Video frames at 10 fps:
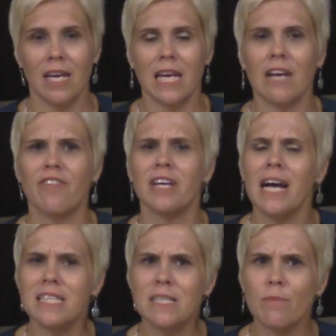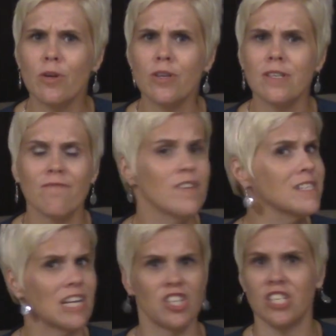If the customer feels
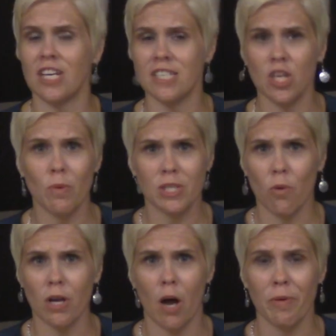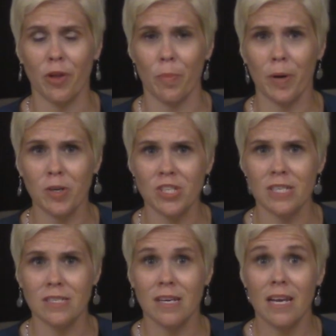like she doesn't know what's going on with her
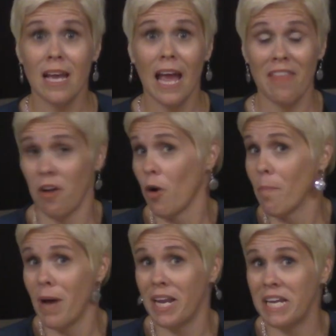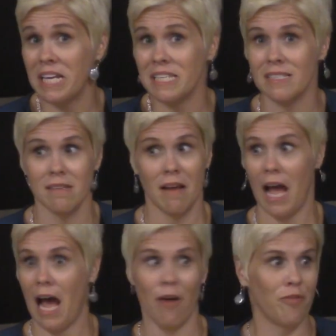purchase and that her money is
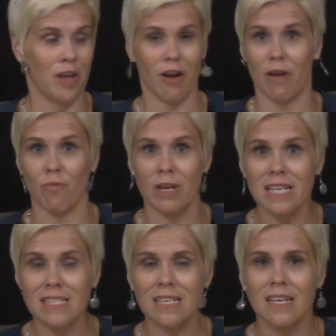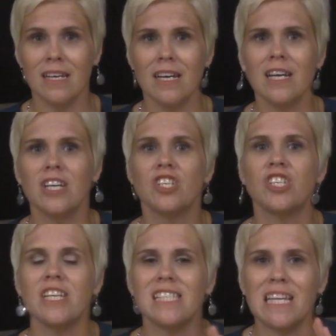out there at risk,
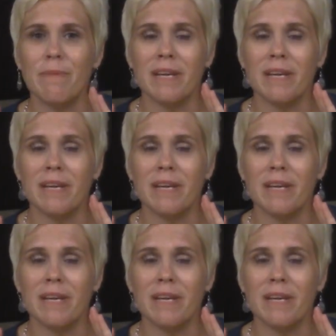she's going to